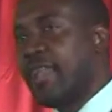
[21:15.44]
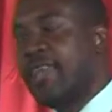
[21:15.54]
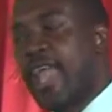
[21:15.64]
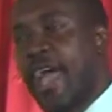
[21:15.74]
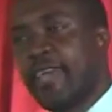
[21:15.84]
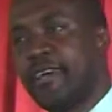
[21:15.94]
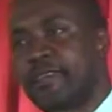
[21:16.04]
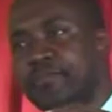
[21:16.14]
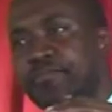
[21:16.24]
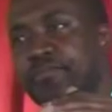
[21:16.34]
And
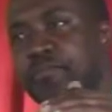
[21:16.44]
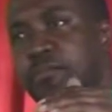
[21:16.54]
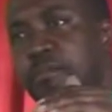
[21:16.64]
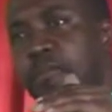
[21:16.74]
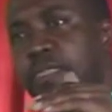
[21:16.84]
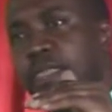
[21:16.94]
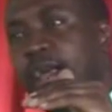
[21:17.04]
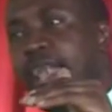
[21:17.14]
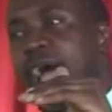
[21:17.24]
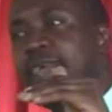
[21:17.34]
like,
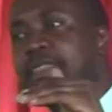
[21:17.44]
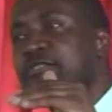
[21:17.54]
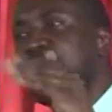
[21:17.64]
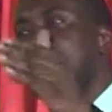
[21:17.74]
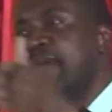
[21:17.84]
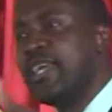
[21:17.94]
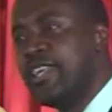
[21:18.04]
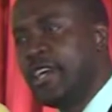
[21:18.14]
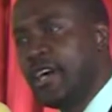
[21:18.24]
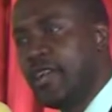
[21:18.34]
like the
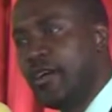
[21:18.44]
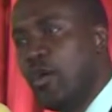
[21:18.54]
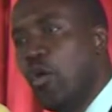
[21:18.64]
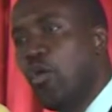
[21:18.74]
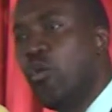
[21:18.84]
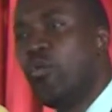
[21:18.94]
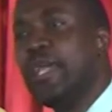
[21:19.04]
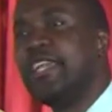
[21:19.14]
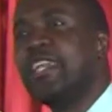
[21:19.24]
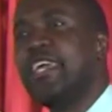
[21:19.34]
remedial who
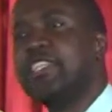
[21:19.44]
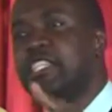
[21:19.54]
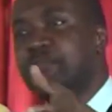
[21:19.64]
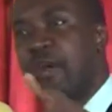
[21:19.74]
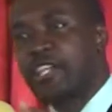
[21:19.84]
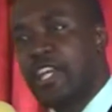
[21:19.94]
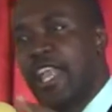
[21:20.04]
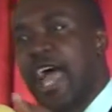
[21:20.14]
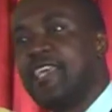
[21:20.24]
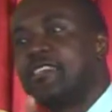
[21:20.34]
will need
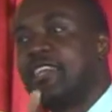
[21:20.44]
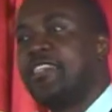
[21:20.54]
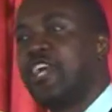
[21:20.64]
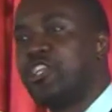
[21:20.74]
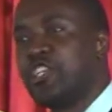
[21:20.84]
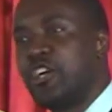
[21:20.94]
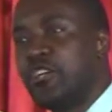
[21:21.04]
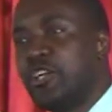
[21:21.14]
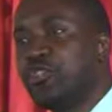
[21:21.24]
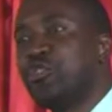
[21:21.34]
specialized
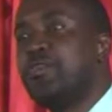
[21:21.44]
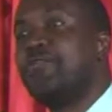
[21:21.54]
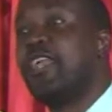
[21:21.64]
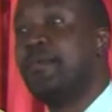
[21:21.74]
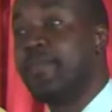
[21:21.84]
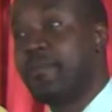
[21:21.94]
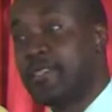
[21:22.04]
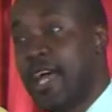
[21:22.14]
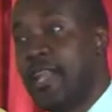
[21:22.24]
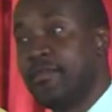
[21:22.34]
attention to develop
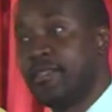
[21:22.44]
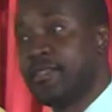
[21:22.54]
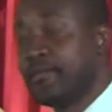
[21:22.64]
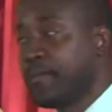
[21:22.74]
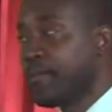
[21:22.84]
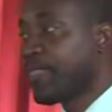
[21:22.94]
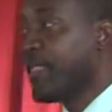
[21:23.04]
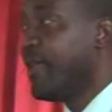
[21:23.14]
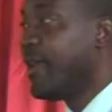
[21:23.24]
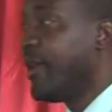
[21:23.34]
themselves,
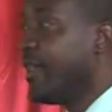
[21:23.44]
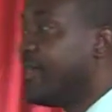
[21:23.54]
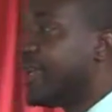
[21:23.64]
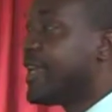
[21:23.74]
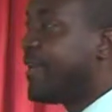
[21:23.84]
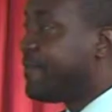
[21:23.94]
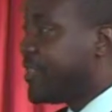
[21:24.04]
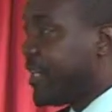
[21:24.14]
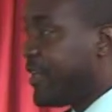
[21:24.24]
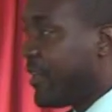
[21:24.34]
the
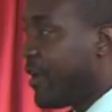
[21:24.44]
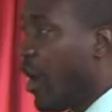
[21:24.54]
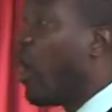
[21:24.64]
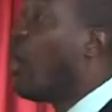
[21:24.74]
gifted